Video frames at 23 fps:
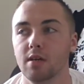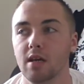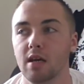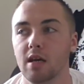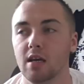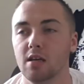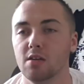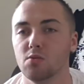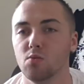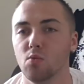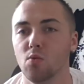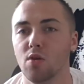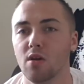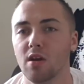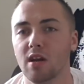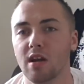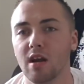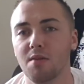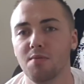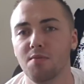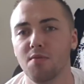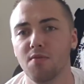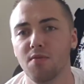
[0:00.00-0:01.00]
It's one of
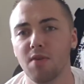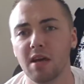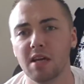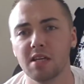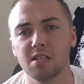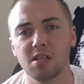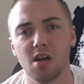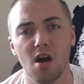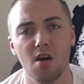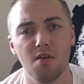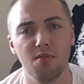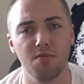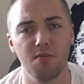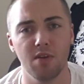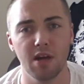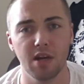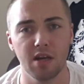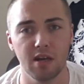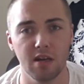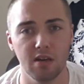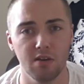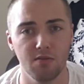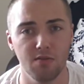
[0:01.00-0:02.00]
them things that I
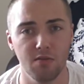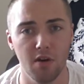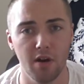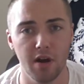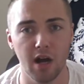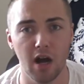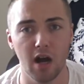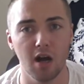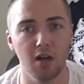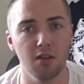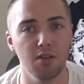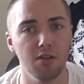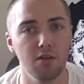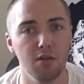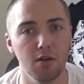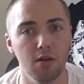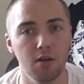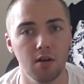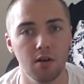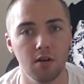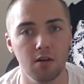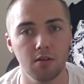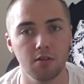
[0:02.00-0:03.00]
think is very
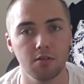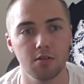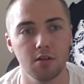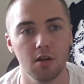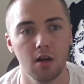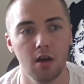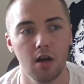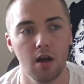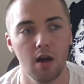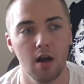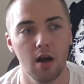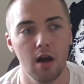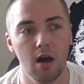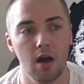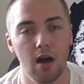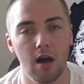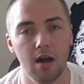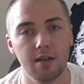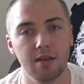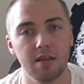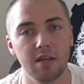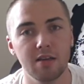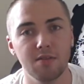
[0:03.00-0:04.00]
underlooked.
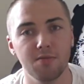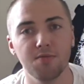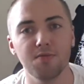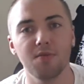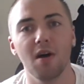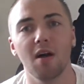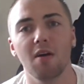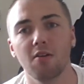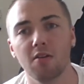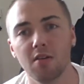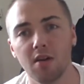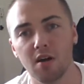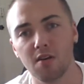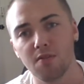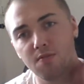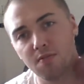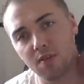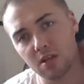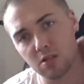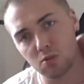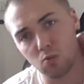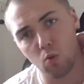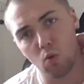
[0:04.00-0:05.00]
Fair enough,
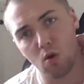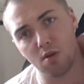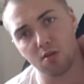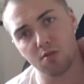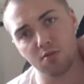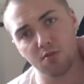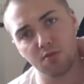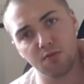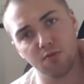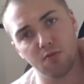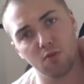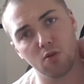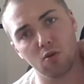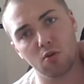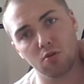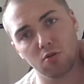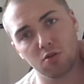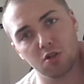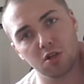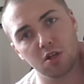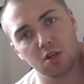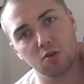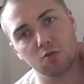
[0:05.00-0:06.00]
there's ones for
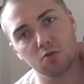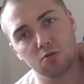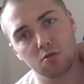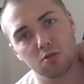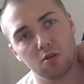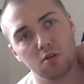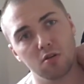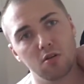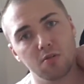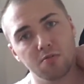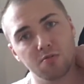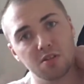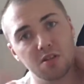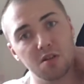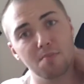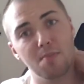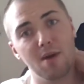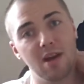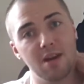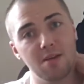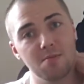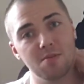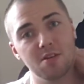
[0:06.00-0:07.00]
children, and obviously
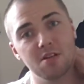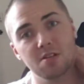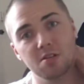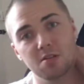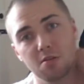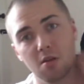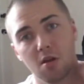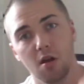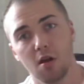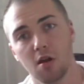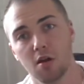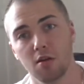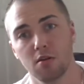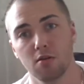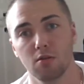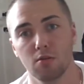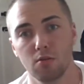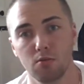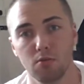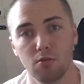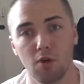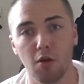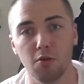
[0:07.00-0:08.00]
babies
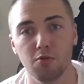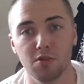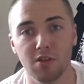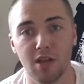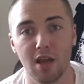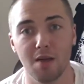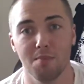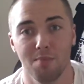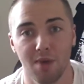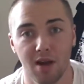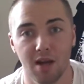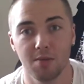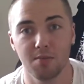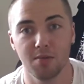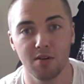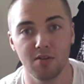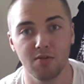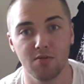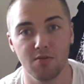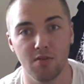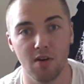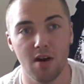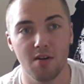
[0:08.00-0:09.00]
don't stay
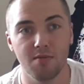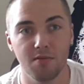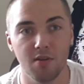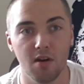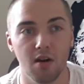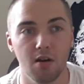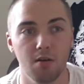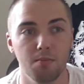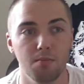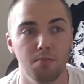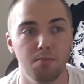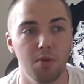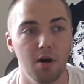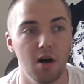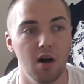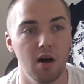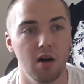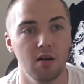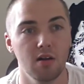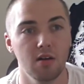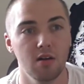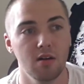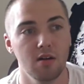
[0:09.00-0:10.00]
babies forever,
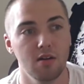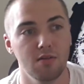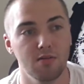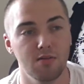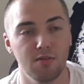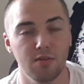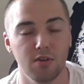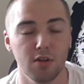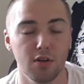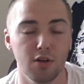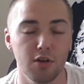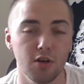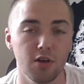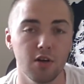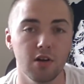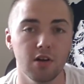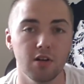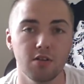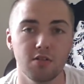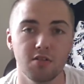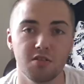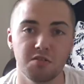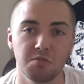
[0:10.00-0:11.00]
but for the
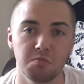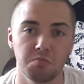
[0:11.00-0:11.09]
good,